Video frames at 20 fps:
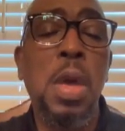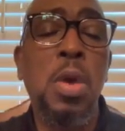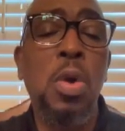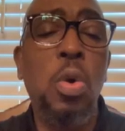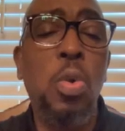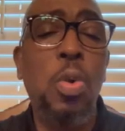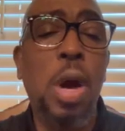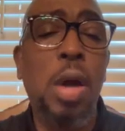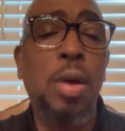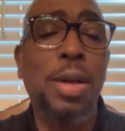
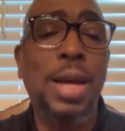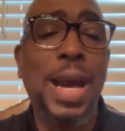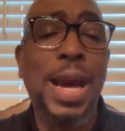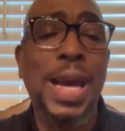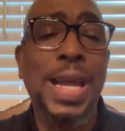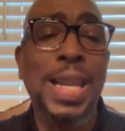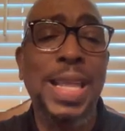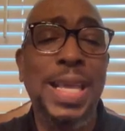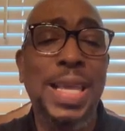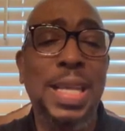in who our
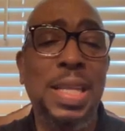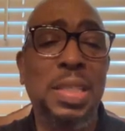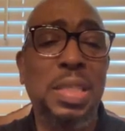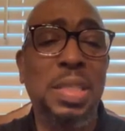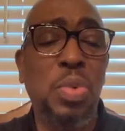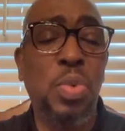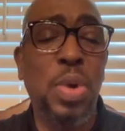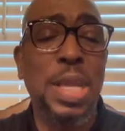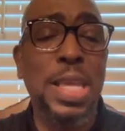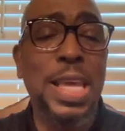God
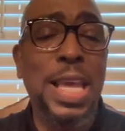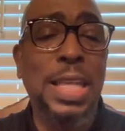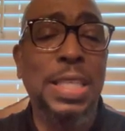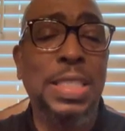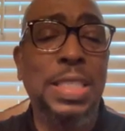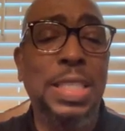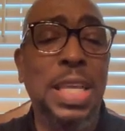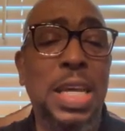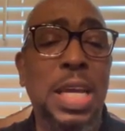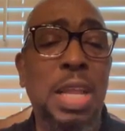is and what he
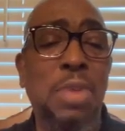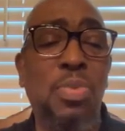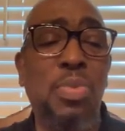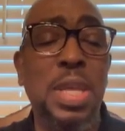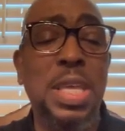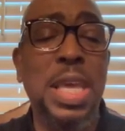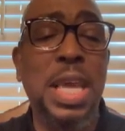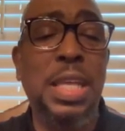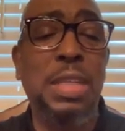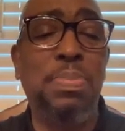has done,
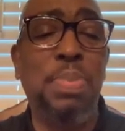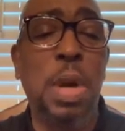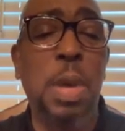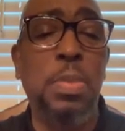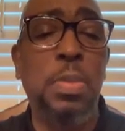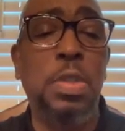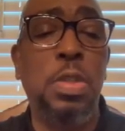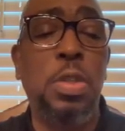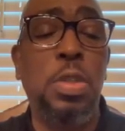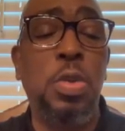what he has
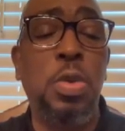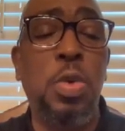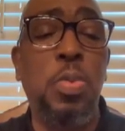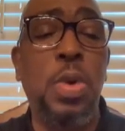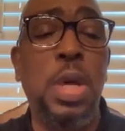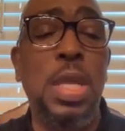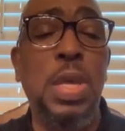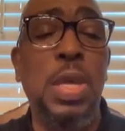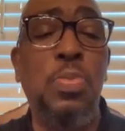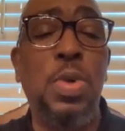promised to do,
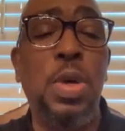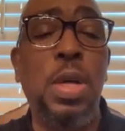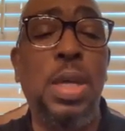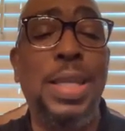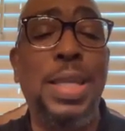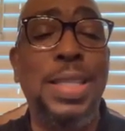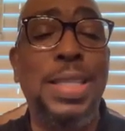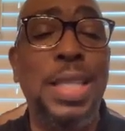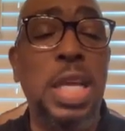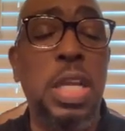and what he
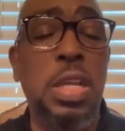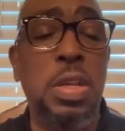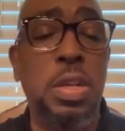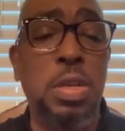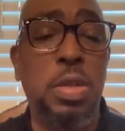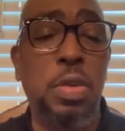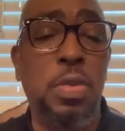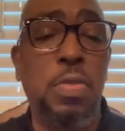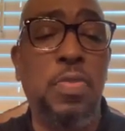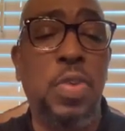will
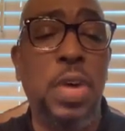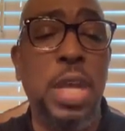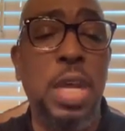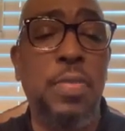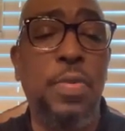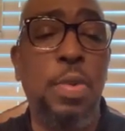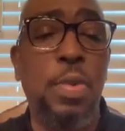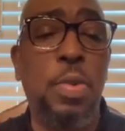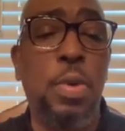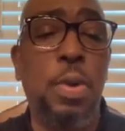continue to do
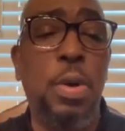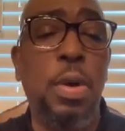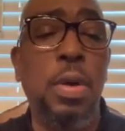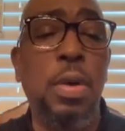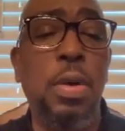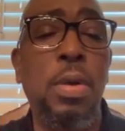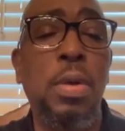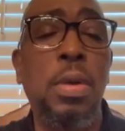forevermore.